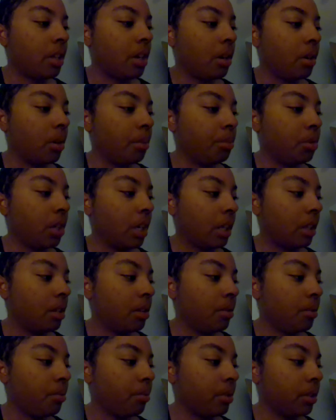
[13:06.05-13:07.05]
They are
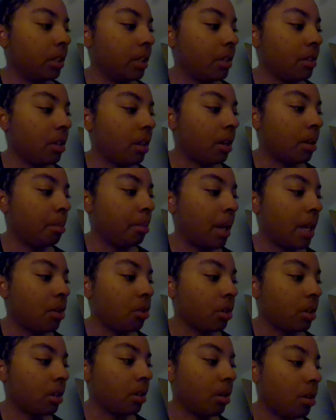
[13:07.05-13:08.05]
objective, realistic, and
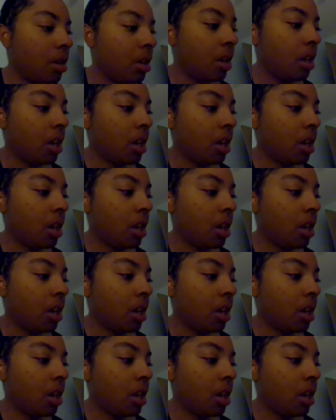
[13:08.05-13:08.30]
patient.